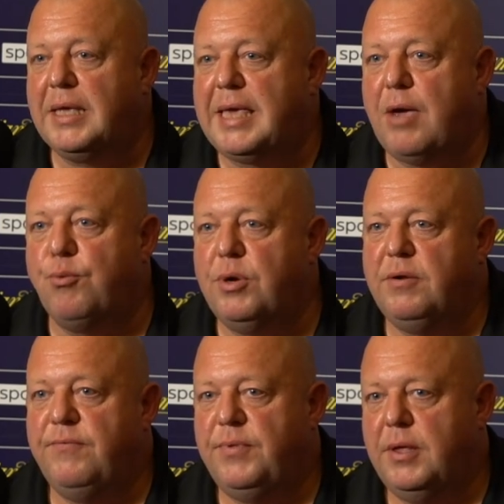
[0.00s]
get rid
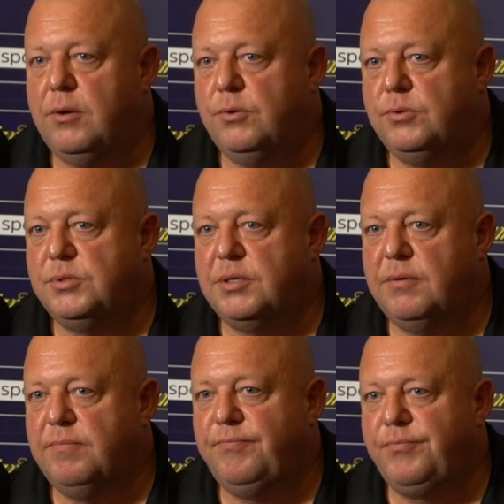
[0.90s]
of those
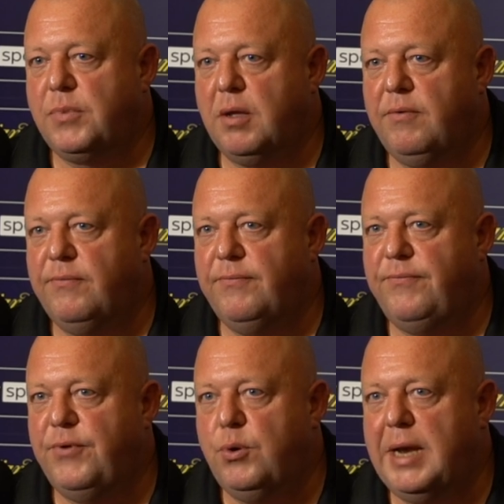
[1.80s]

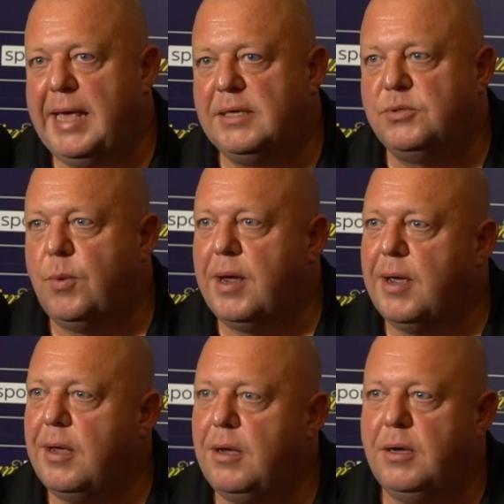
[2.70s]
few legs
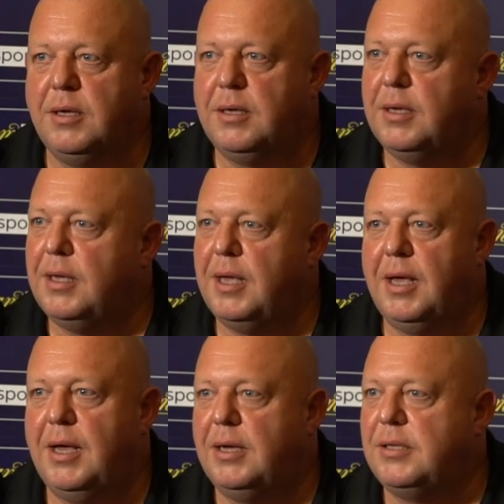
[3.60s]
where I
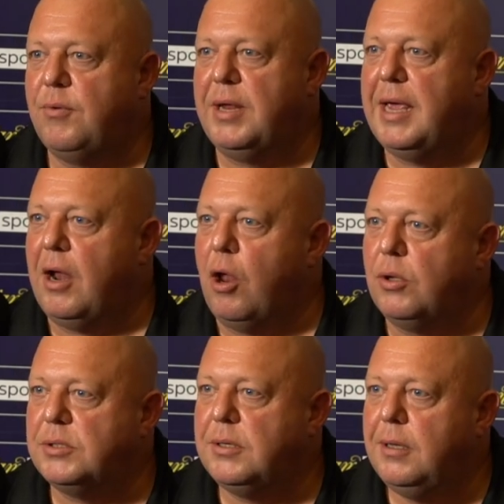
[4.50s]
I don't hit a
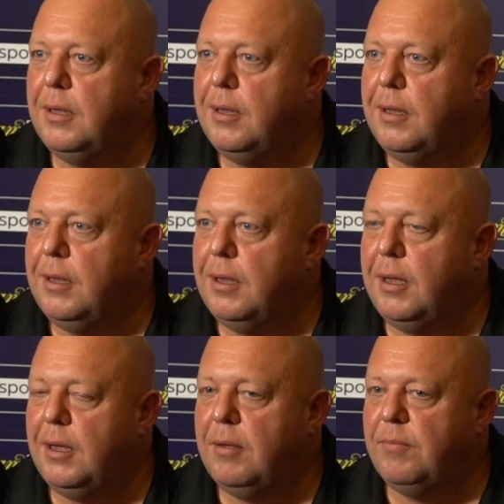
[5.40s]
lot
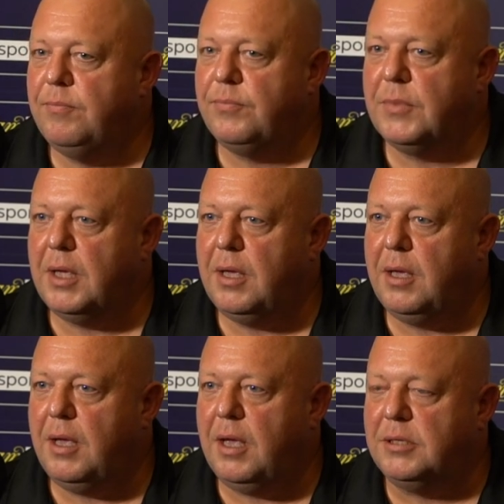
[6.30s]
um,
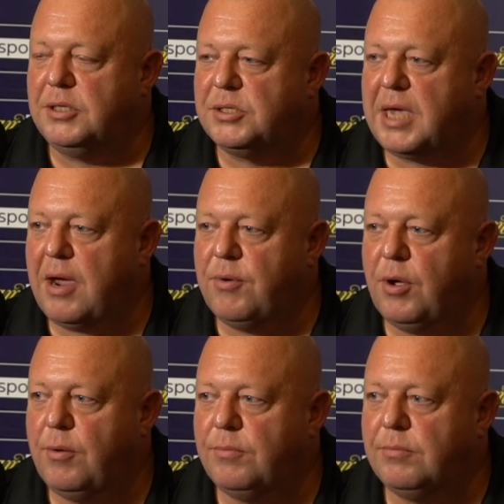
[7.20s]
and just carry
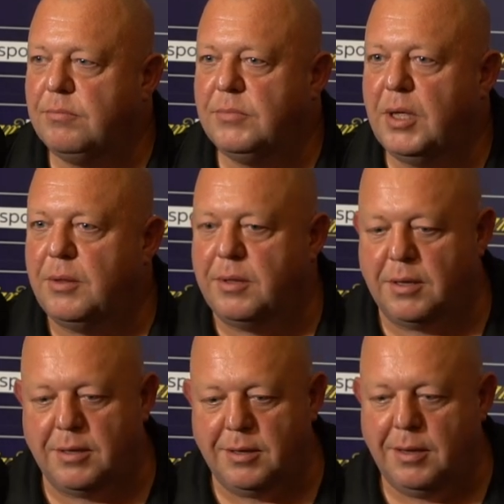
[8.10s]
on at
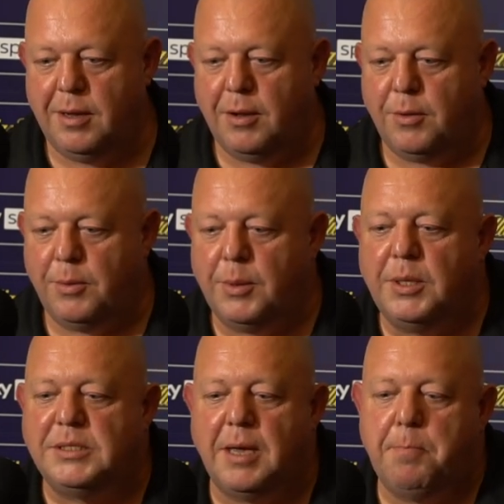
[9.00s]
the
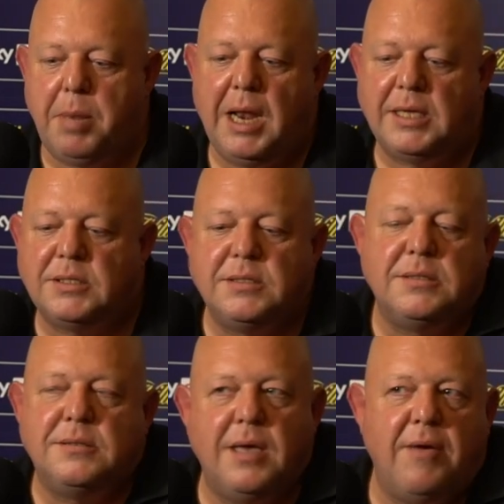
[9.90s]
the ton
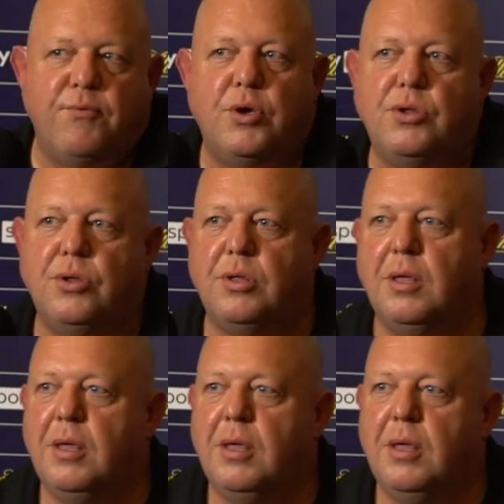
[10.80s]
plus average,